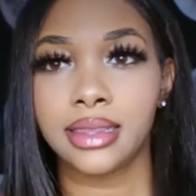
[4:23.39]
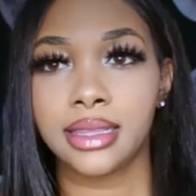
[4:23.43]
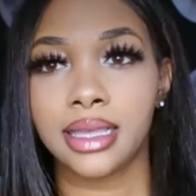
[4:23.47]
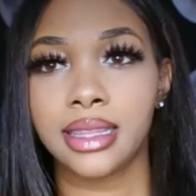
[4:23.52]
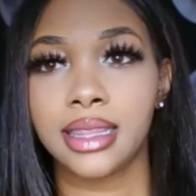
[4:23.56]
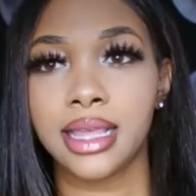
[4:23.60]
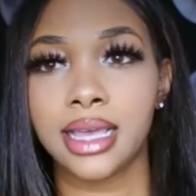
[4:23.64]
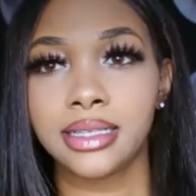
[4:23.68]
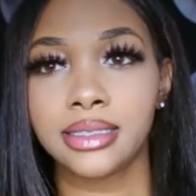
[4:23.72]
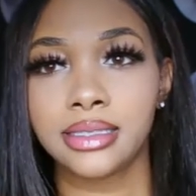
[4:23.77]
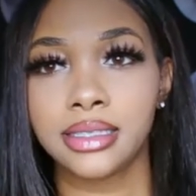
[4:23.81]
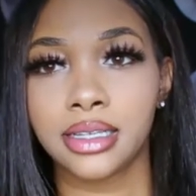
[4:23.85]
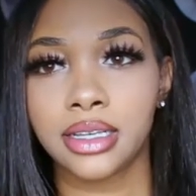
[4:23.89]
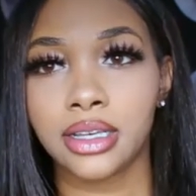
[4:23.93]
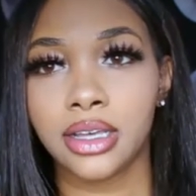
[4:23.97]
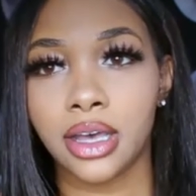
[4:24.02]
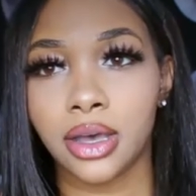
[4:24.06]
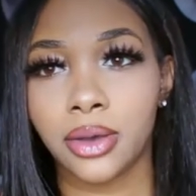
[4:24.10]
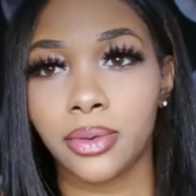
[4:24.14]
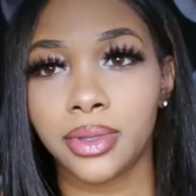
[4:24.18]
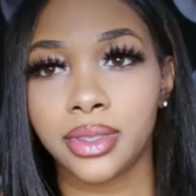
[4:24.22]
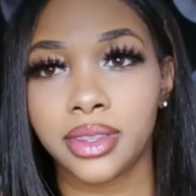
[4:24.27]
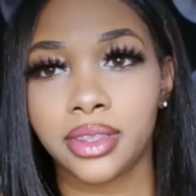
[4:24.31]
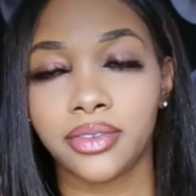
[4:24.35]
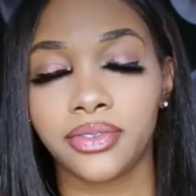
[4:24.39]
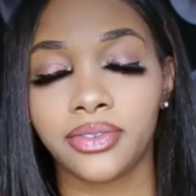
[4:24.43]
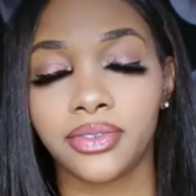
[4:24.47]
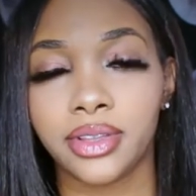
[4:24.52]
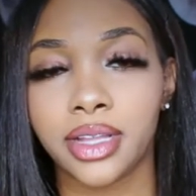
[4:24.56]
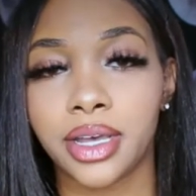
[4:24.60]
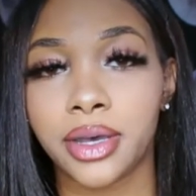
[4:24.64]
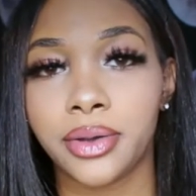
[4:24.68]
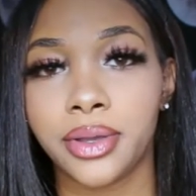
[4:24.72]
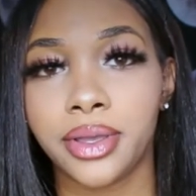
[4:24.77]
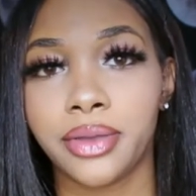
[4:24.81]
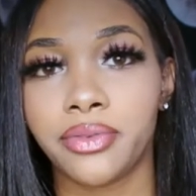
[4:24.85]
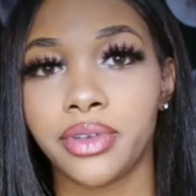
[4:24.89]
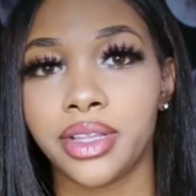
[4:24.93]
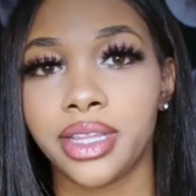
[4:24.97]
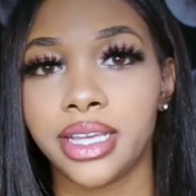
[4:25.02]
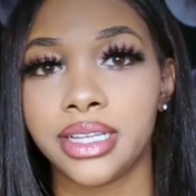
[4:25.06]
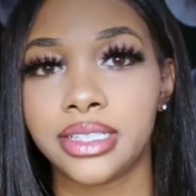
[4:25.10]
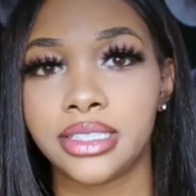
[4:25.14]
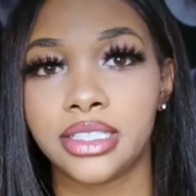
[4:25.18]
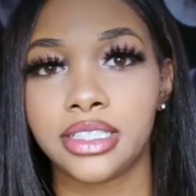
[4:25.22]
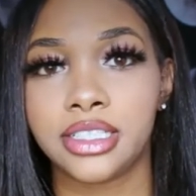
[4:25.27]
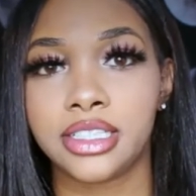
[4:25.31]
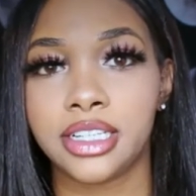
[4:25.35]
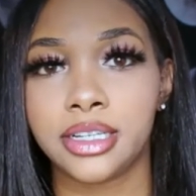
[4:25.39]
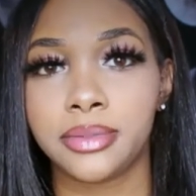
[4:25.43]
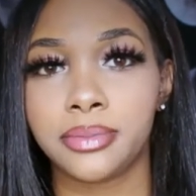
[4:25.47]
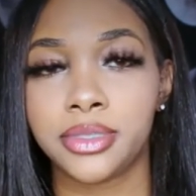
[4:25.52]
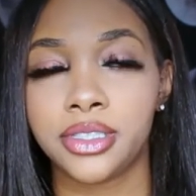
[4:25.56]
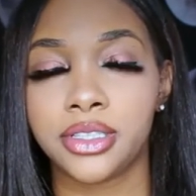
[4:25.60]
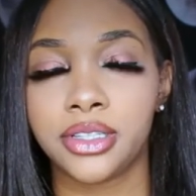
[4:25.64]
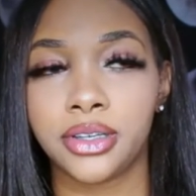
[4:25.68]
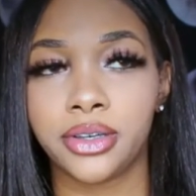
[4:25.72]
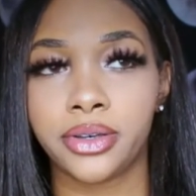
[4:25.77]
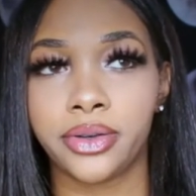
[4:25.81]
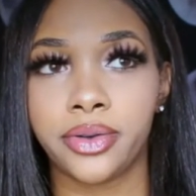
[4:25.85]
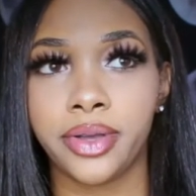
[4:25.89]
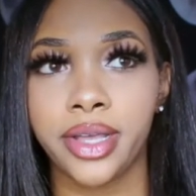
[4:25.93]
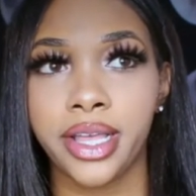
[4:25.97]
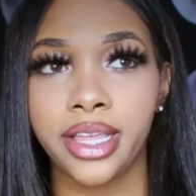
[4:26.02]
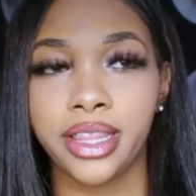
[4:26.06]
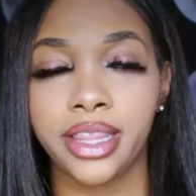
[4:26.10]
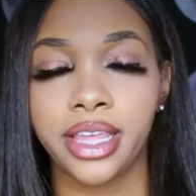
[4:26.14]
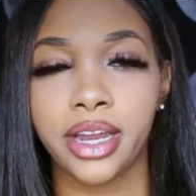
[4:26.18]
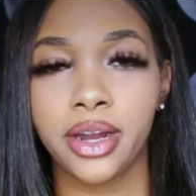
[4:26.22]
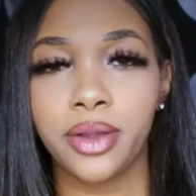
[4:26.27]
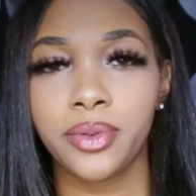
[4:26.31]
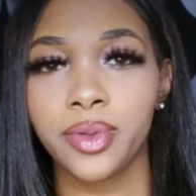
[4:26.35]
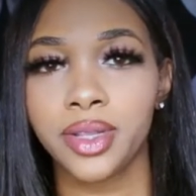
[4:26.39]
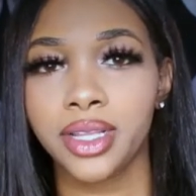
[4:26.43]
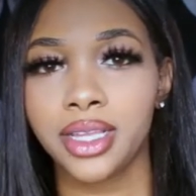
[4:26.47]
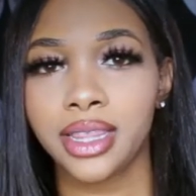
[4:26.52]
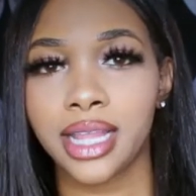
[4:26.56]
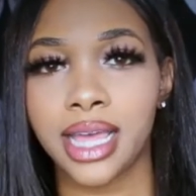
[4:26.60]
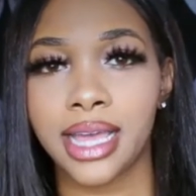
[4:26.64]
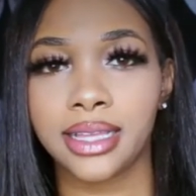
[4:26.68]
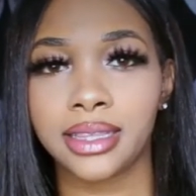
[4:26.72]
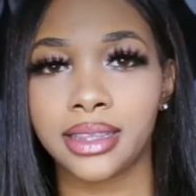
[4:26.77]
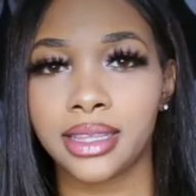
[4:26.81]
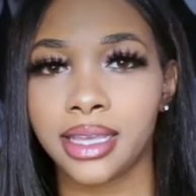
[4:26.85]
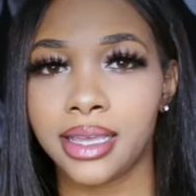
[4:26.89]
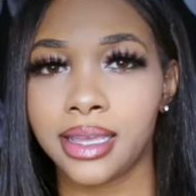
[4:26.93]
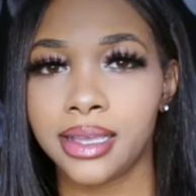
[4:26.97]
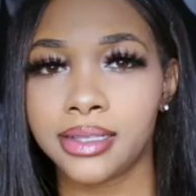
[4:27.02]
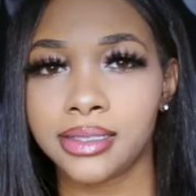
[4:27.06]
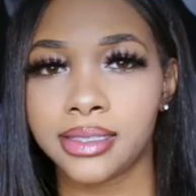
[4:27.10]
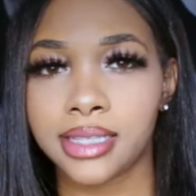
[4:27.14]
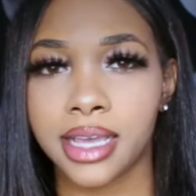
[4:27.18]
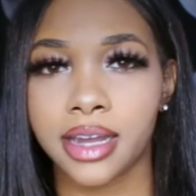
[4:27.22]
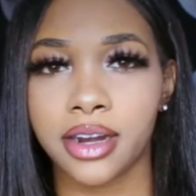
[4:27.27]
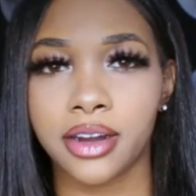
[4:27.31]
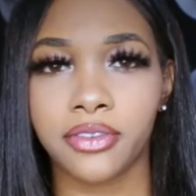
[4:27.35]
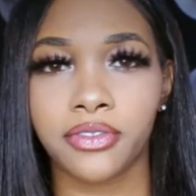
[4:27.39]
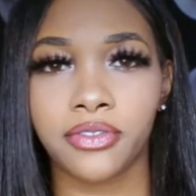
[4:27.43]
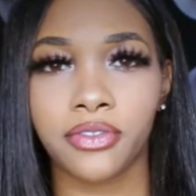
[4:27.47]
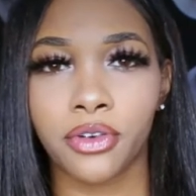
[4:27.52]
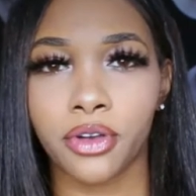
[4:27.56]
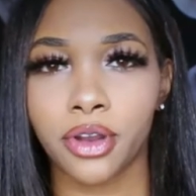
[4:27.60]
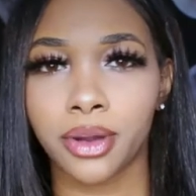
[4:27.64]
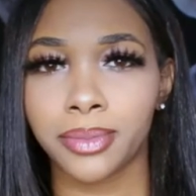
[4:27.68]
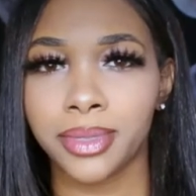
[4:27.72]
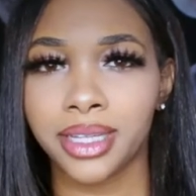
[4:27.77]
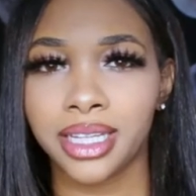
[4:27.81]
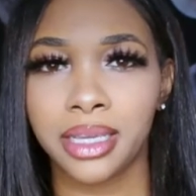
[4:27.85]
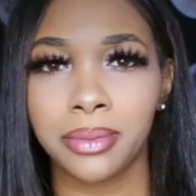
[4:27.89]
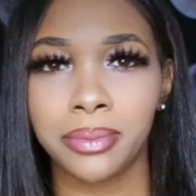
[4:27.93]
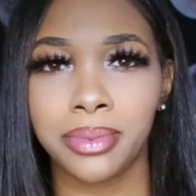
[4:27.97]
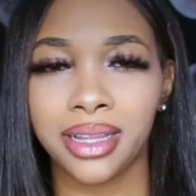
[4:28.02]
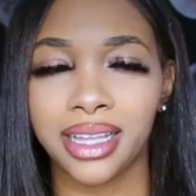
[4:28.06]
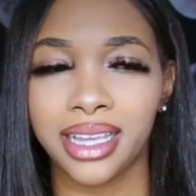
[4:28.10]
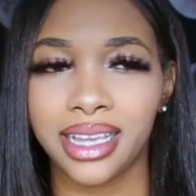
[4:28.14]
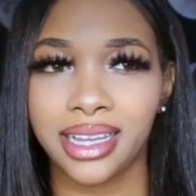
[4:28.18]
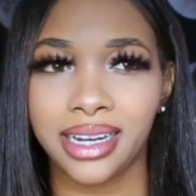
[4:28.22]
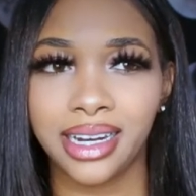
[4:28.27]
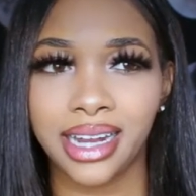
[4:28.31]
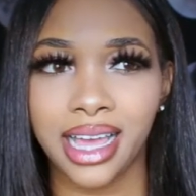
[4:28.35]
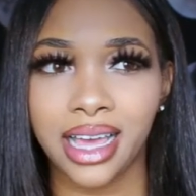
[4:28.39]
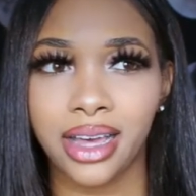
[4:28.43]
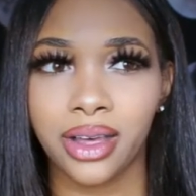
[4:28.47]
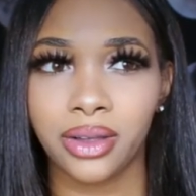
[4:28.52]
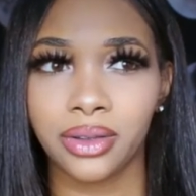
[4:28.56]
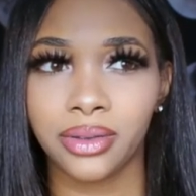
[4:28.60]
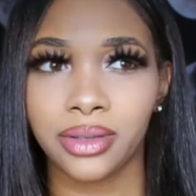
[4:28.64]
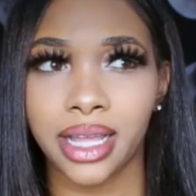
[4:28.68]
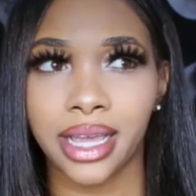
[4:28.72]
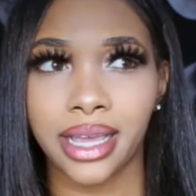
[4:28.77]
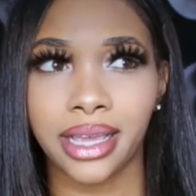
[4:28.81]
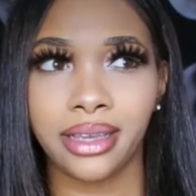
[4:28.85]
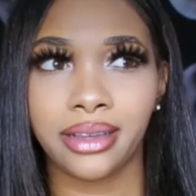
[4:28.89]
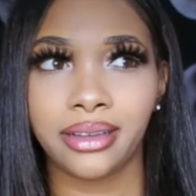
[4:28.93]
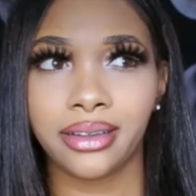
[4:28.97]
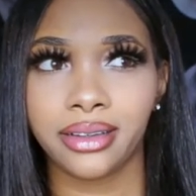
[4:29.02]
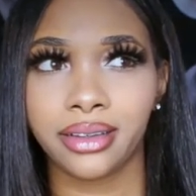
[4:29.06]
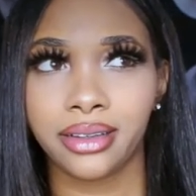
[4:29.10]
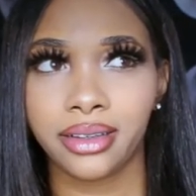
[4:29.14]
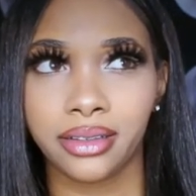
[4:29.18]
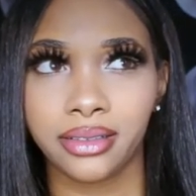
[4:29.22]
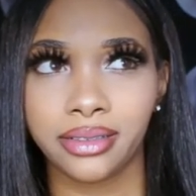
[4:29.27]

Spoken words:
They like to go with the flow in relationships, so they don't really like things that are formally planned out, like